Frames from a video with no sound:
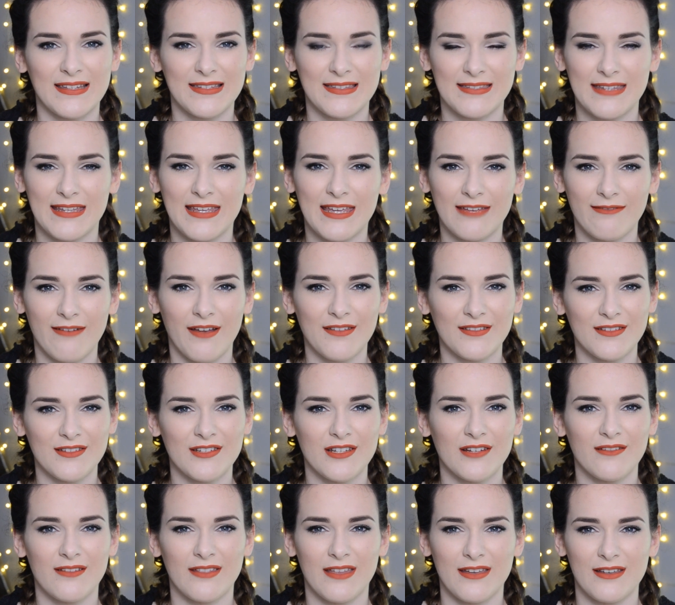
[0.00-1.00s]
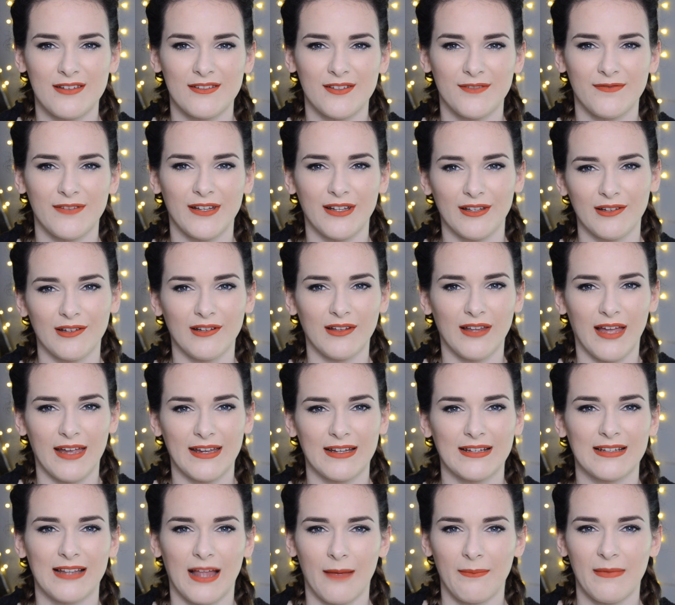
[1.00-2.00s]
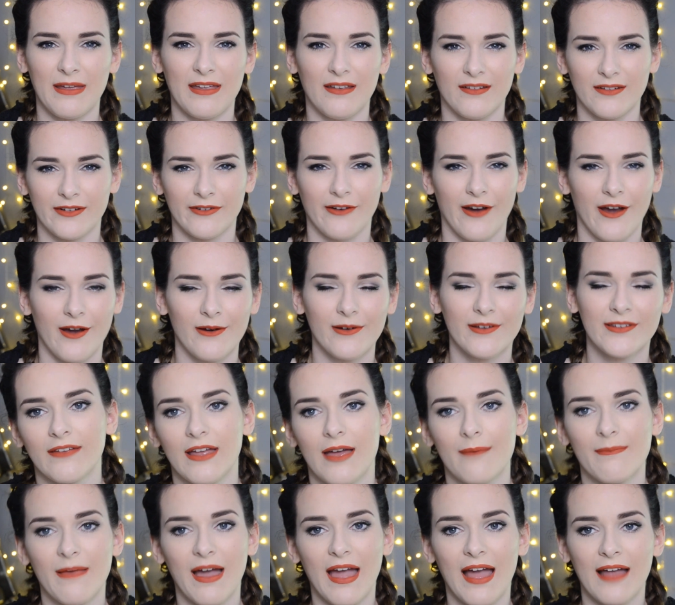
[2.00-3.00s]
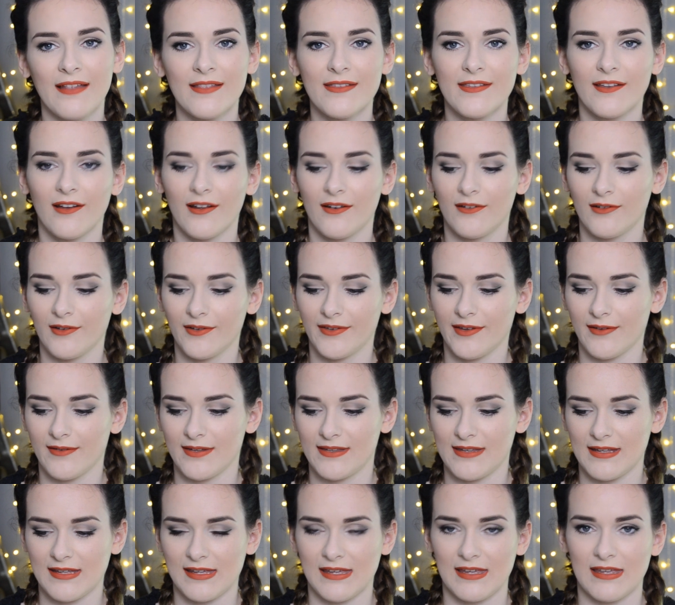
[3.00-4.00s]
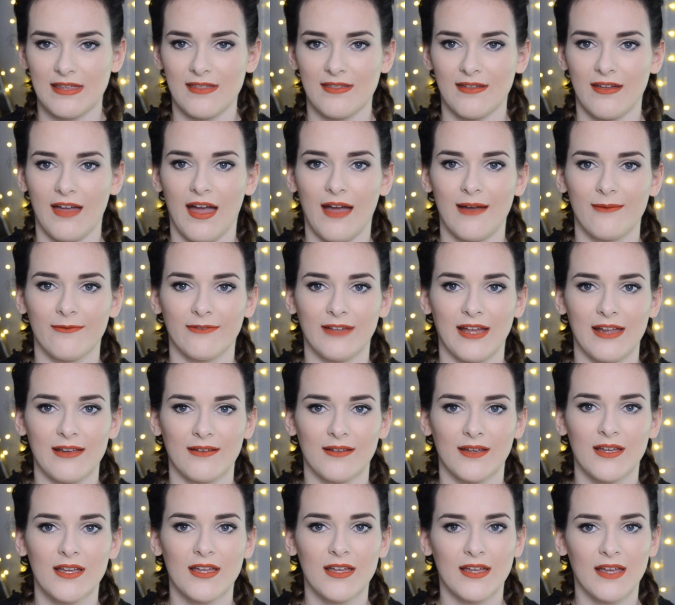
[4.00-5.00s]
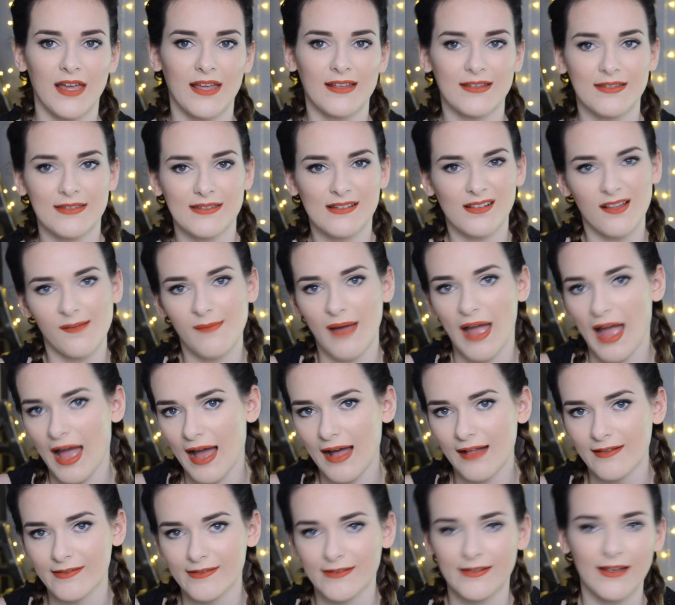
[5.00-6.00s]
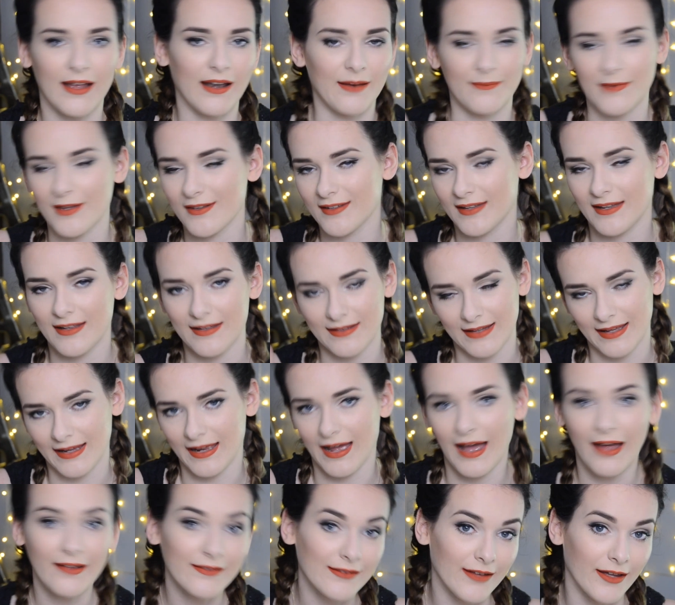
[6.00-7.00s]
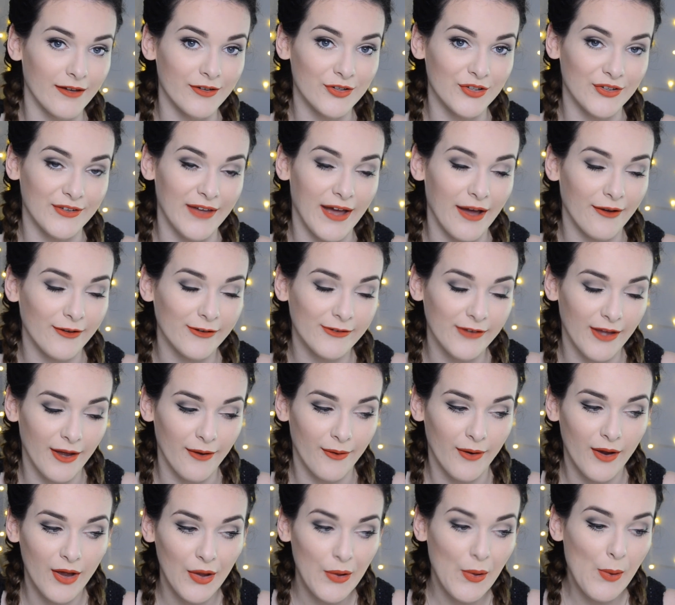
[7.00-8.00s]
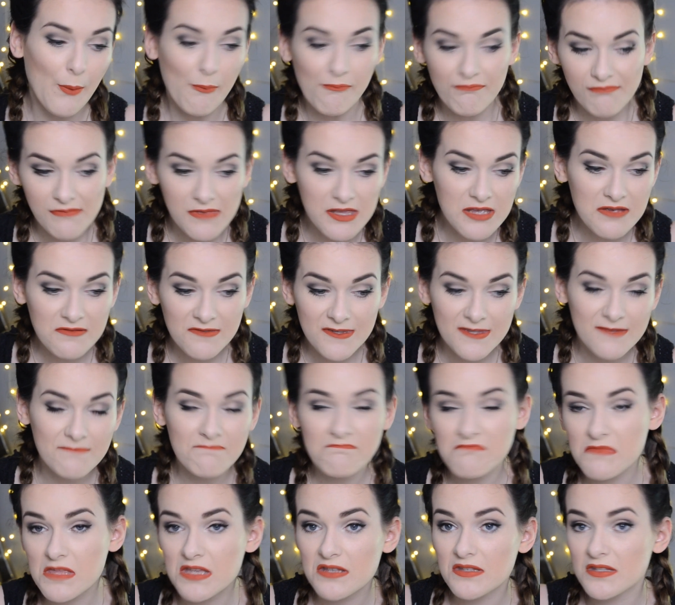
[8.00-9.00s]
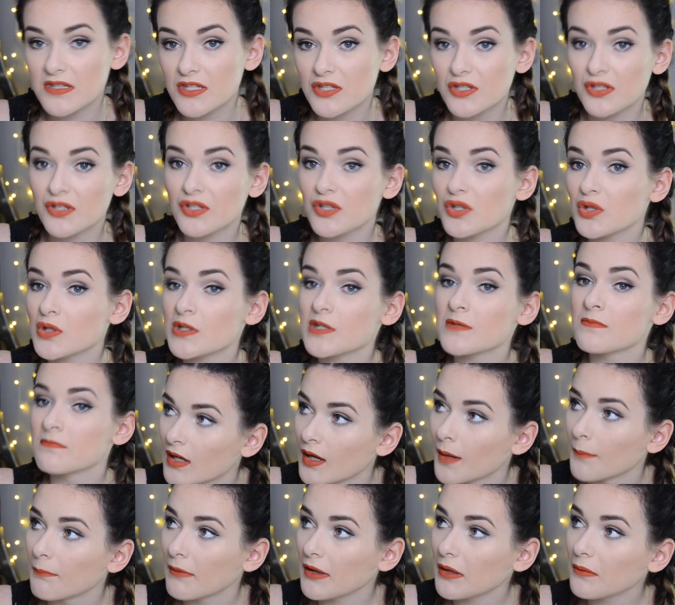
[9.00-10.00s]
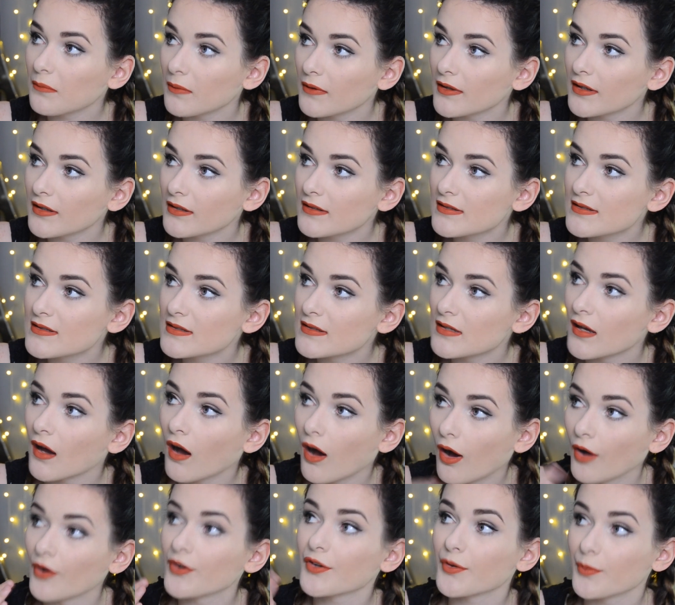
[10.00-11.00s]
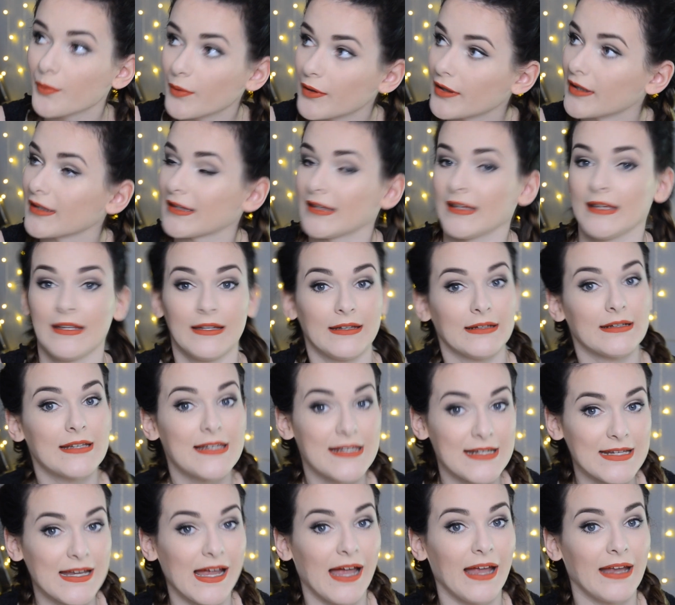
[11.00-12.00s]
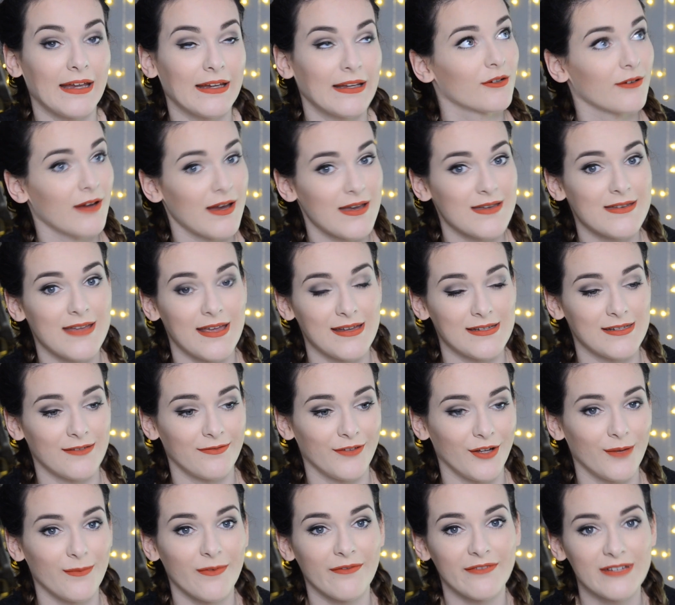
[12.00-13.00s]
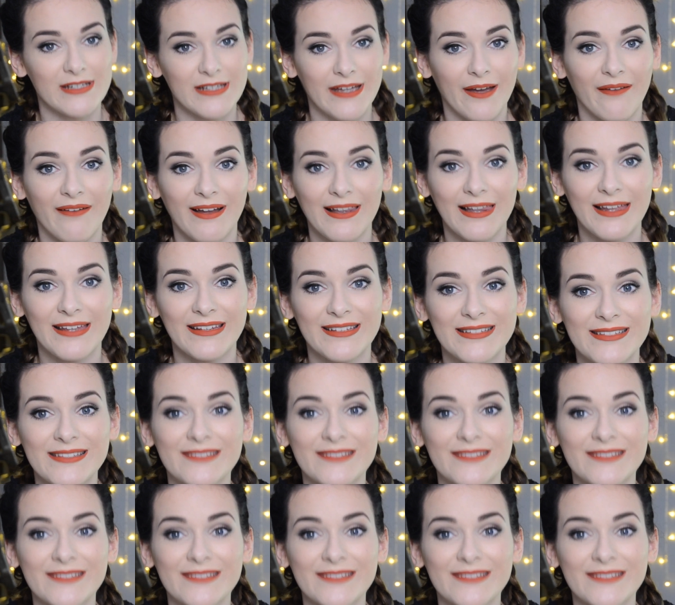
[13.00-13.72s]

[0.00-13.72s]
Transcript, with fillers: sticky residue, and then you just feel all like clammy and gross. And my hands aren't also sticky either. I've like, it's still on my hands, and I'm using it as like a hand lotion now, so this is good My words aren't working today. Great day to film a video, Alice.